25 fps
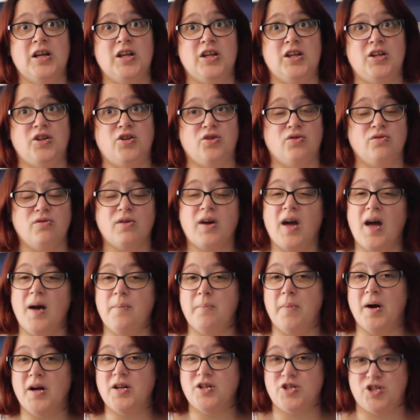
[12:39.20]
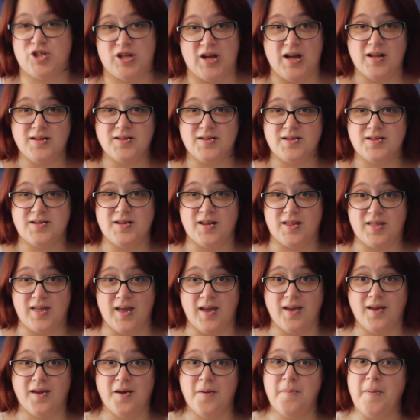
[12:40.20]
You don't get much chance to
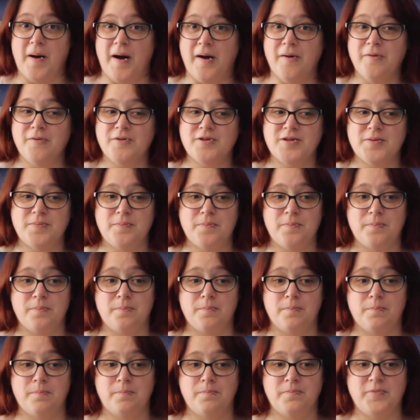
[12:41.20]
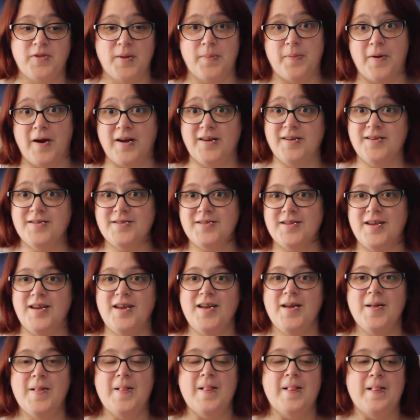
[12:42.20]
think about the
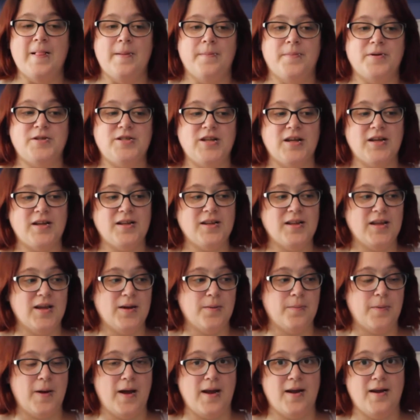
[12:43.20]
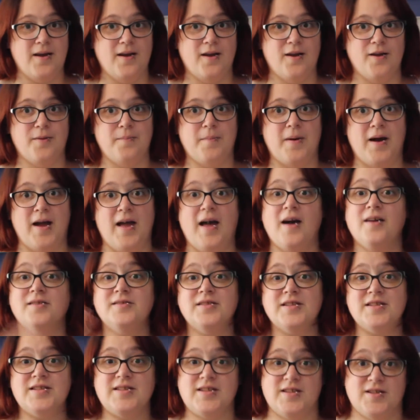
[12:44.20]
pregnancy, particularly when my
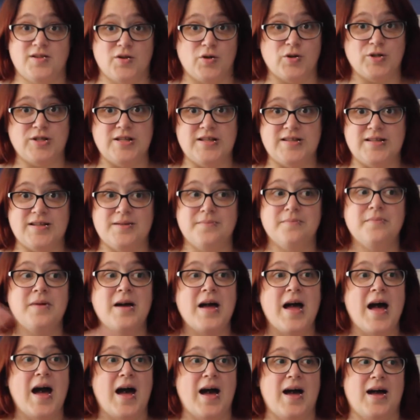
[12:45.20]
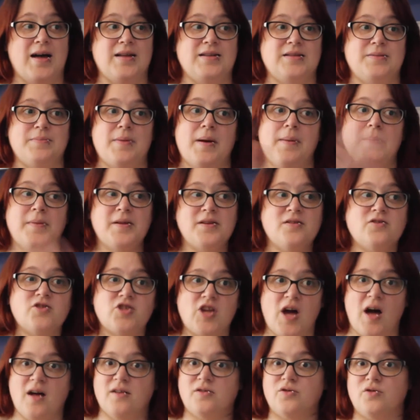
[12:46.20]
eldest has autism and my middle
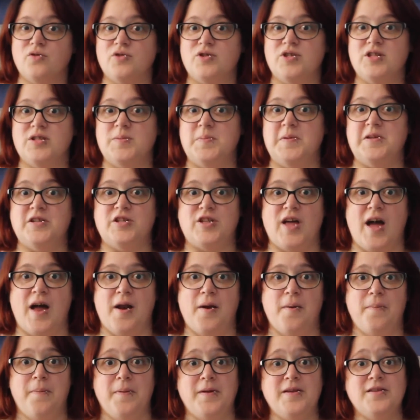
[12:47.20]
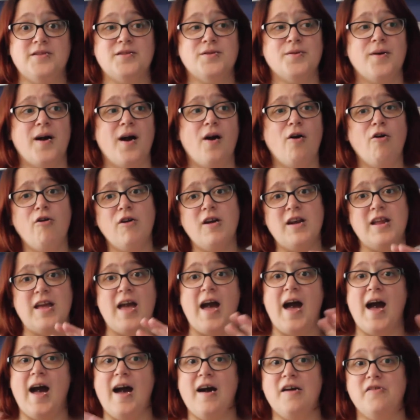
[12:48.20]
child goes to speech therapy. So I already
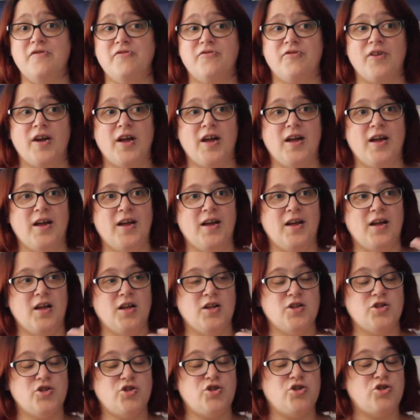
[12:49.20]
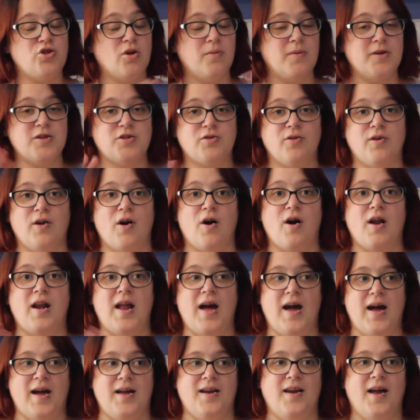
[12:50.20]
have so much going on,
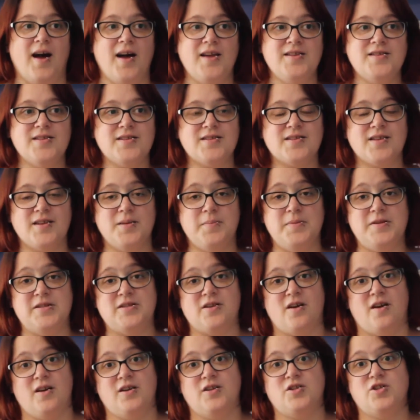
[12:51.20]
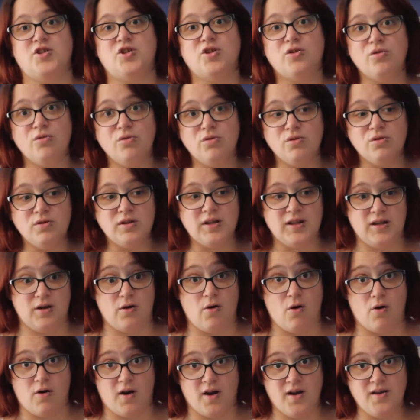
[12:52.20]
and Isaac's going to be starting school in
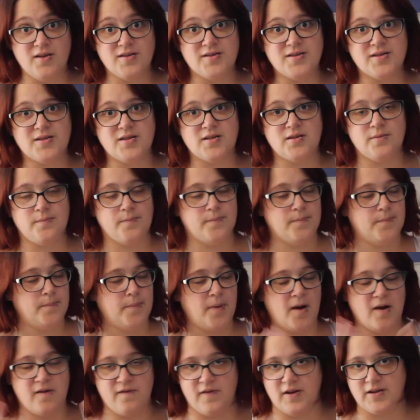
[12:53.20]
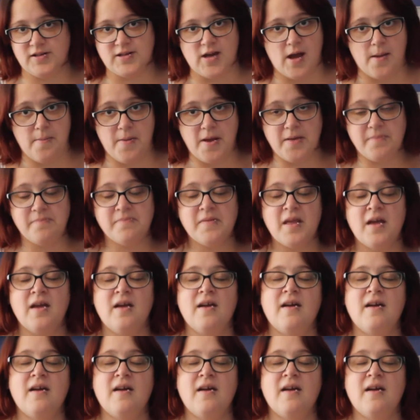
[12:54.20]
August. Perfect timing.